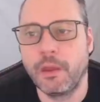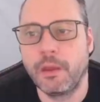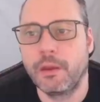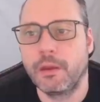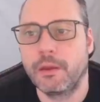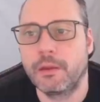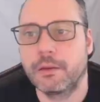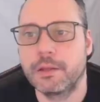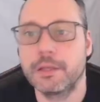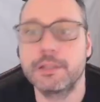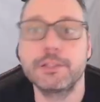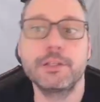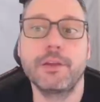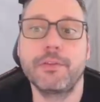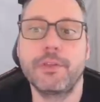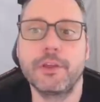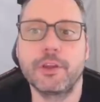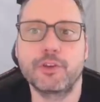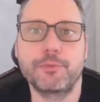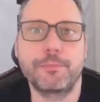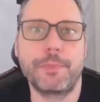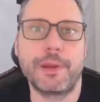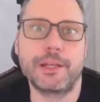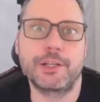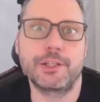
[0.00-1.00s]
There's nothing
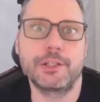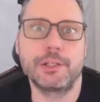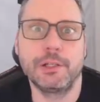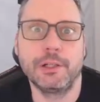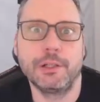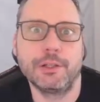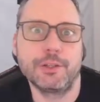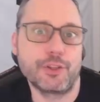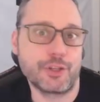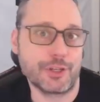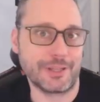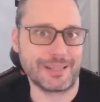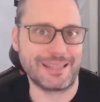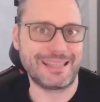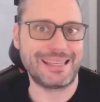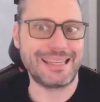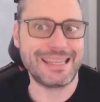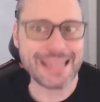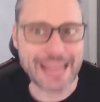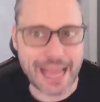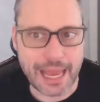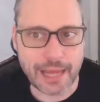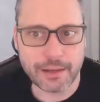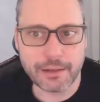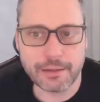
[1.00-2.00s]
special just
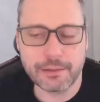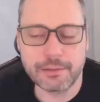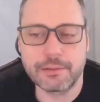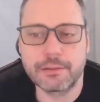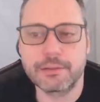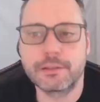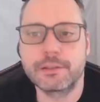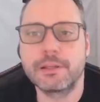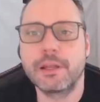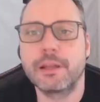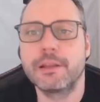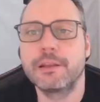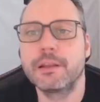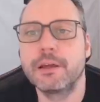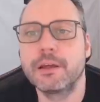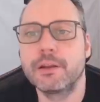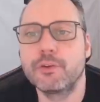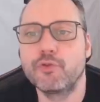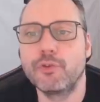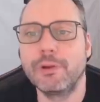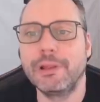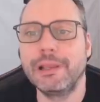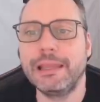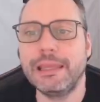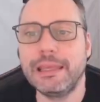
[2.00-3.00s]
yet. It's the standard
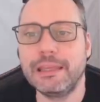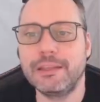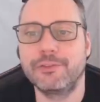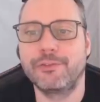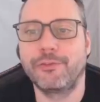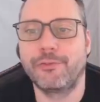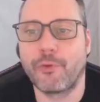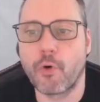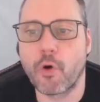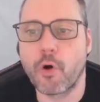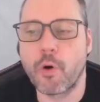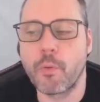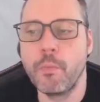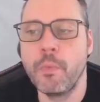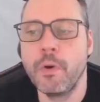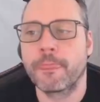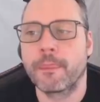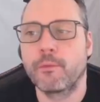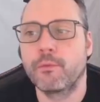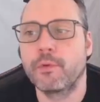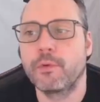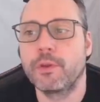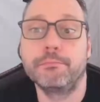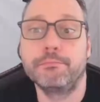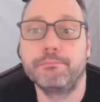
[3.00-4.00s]
release form
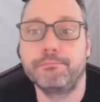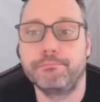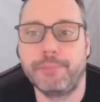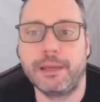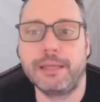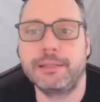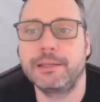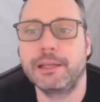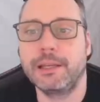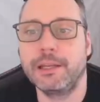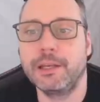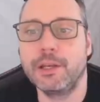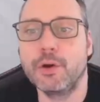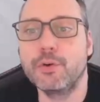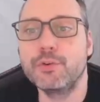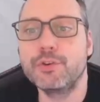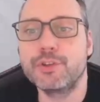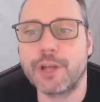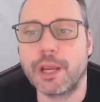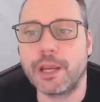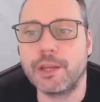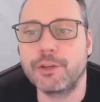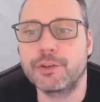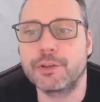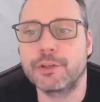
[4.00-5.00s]
with basically no
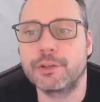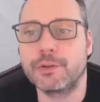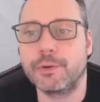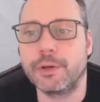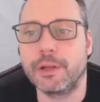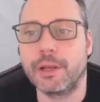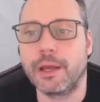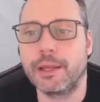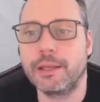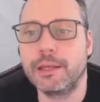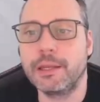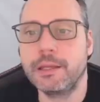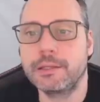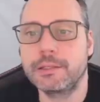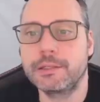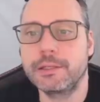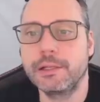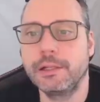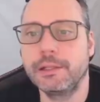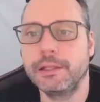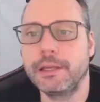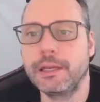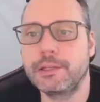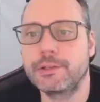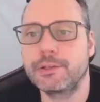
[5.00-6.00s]
changes to it. I
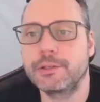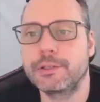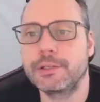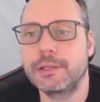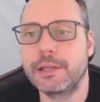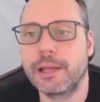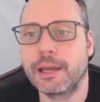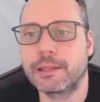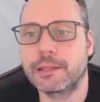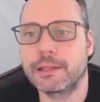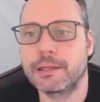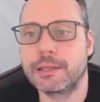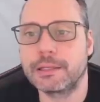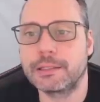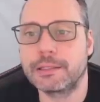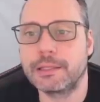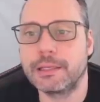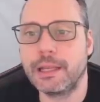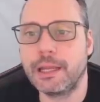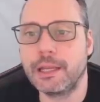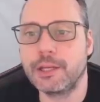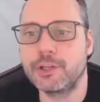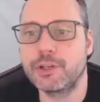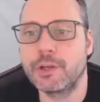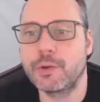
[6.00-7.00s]
still need to select the
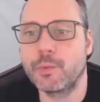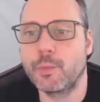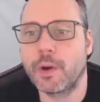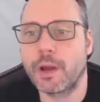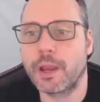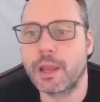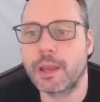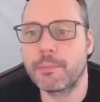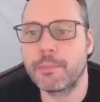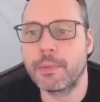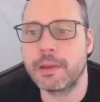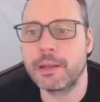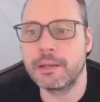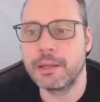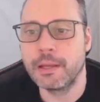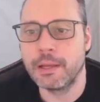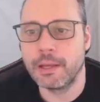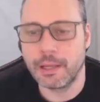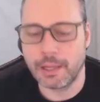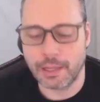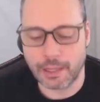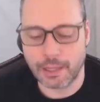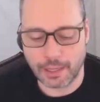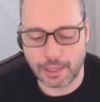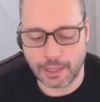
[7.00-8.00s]
destination environment,
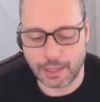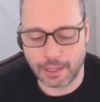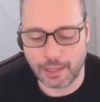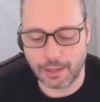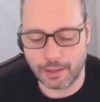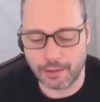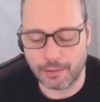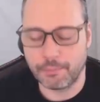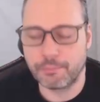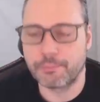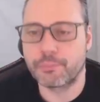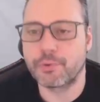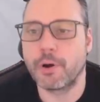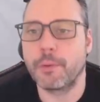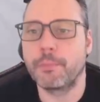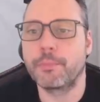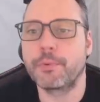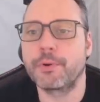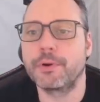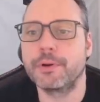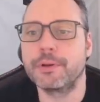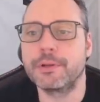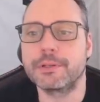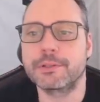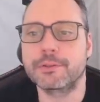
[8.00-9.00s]

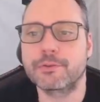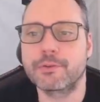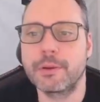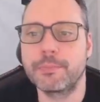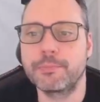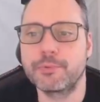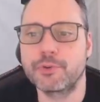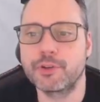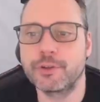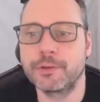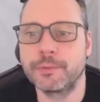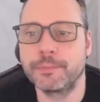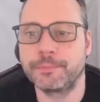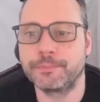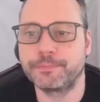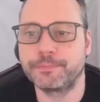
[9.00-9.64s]
proper description.